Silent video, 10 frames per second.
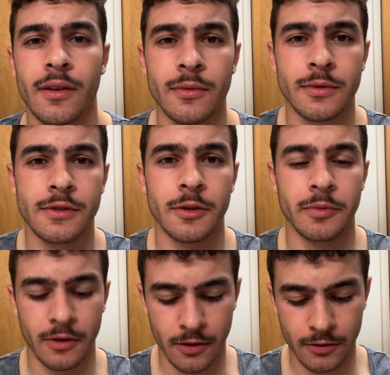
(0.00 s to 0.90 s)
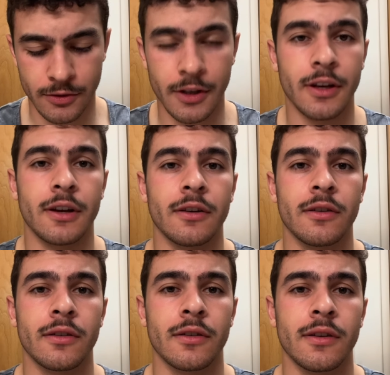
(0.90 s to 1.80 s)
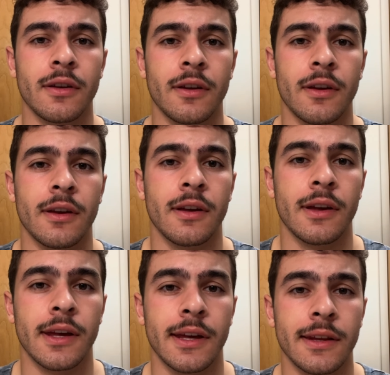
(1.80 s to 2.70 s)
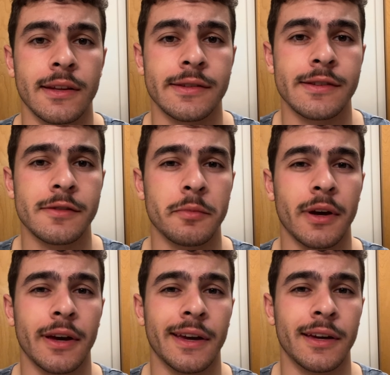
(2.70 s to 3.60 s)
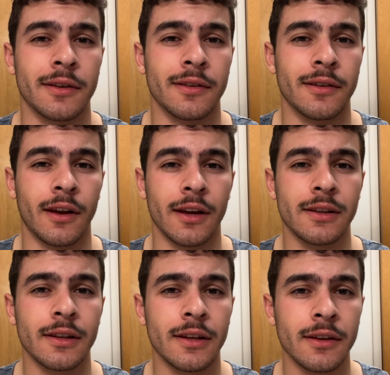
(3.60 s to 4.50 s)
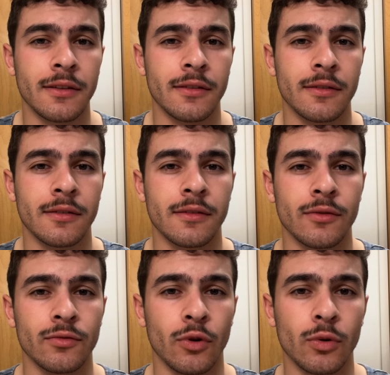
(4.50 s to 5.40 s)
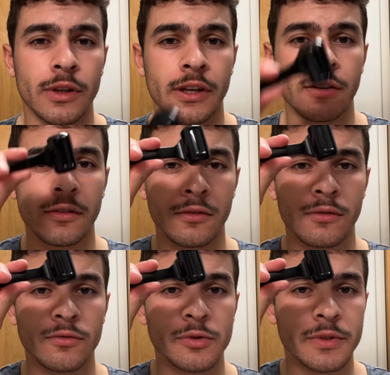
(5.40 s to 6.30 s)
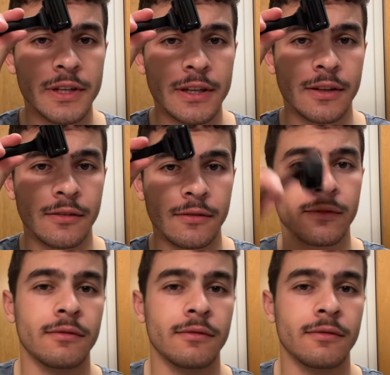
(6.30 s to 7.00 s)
What's up, y'all? Jay here. And this is my nightly rolling routine.